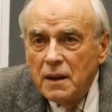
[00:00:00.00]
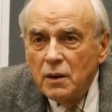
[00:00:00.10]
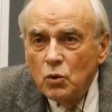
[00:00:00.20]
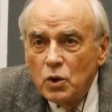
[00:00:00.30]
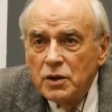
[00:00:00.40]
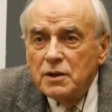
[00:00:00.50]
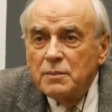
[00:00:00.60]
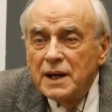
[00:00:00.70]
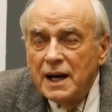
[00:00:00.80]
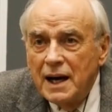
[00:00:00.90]
Quantum
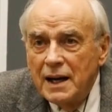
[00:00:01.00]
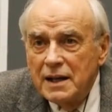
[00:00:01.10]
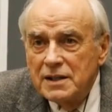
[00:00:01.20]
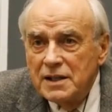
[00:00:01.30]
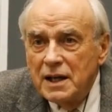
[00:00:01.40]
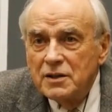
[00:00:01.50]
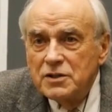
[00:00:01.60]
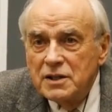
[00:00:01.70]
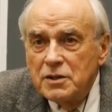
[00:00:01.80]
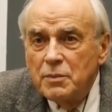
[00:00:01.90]
mechanics
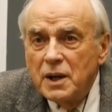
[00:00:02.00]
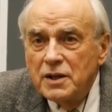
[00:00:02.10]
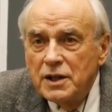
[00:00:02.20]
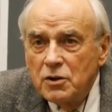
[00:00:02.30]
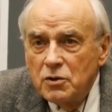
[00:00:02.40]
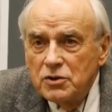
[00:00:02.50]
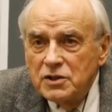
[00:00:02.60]
tells us particles